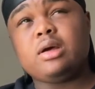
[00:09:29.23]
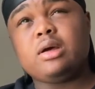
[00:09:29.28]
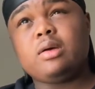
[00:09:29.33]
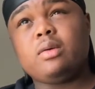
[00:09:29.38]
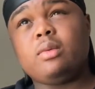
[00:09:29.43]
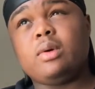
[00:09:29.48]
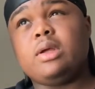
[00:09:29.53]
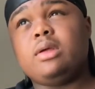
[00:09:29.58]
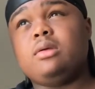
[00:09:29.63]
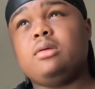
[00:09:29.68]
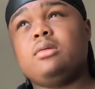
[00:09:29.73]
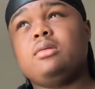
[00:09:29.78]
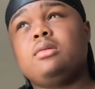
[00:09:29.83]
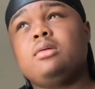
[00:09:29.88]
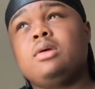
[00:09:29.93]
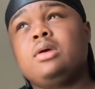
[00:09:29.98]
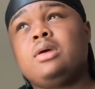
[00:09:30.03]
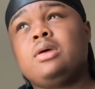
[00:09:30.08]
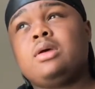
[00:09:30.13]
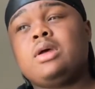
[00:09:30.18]
wait,
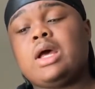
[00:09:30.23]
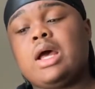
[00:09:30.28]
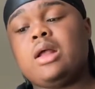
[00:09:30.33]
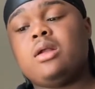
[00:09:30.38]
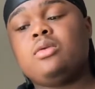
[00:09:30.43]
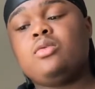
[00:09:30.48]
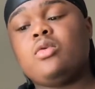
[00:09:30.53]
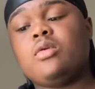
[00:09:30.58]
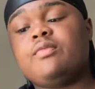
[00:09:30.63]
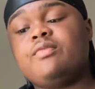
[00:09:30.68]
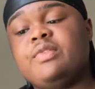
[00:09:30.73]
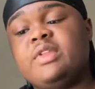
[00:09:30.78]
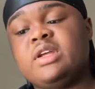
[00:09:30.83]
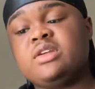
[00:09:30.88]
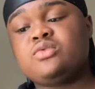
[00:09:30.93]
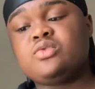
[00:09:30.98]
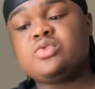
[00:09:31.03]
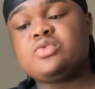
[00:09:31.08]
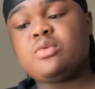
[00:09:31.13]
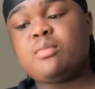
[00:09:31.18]
I don't know if
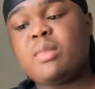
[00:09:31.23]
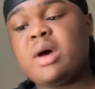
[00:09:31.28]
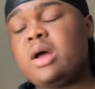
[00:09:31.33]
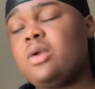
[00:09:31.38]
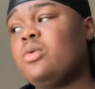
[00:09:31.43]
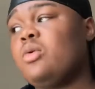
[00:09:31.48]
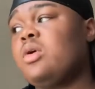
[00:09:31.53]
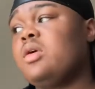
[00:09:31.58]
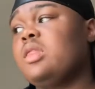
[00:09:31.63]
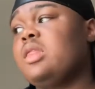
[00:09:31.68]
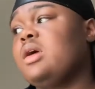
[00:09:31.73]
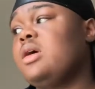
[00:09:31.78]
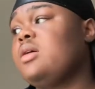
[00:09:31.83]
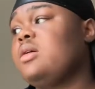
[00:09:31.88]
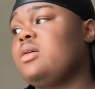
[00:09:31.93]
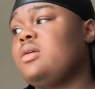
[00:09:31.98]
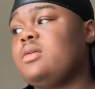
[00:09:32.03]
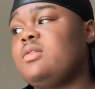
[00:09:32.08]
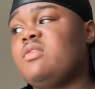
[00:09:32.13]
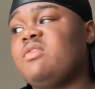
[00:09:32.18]
this was the model or
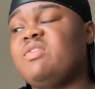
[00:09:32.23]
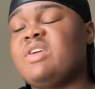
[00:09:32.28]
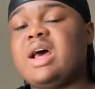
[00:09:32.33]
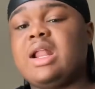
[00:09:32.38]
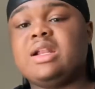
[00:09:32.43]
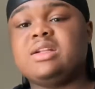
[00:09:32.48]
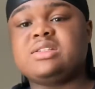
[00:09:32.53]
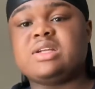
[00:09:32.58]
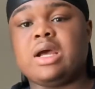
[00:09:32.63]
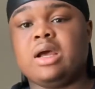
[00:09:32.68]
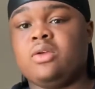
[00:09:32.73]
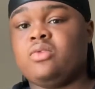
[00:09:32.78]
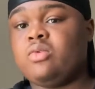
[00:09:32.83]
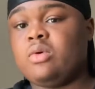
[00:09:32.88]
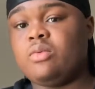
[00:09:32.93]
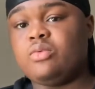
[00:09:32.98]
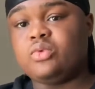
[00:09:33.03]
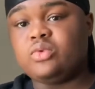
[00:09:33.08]
the Valentine's one.